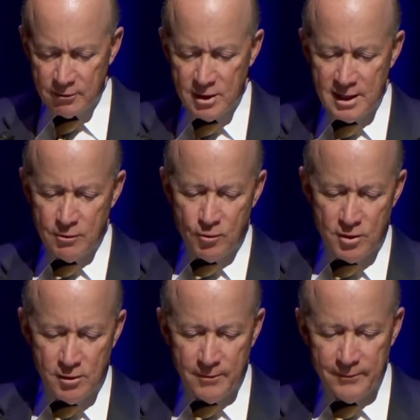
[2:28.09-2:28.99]

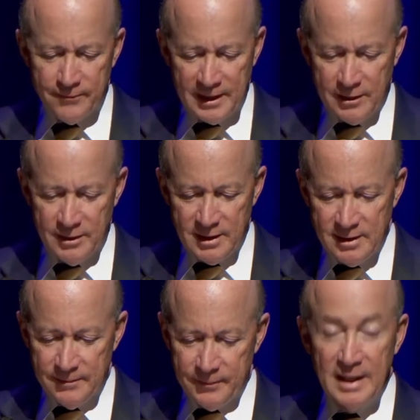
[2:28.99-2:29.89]
Agarwal
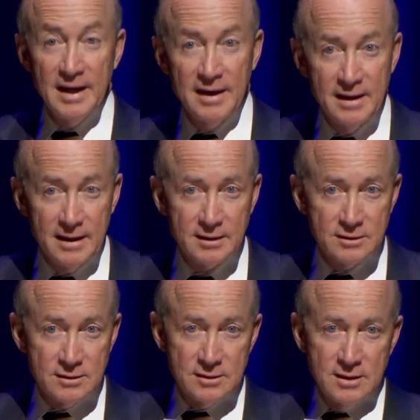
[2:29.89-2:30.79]
founded
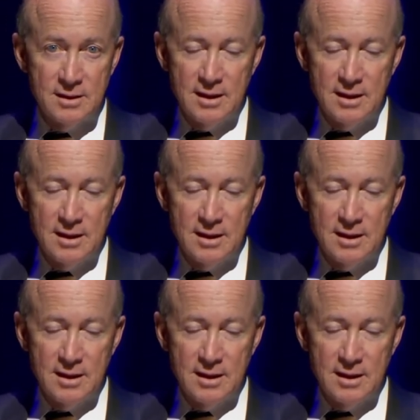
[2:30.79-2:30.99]
edX,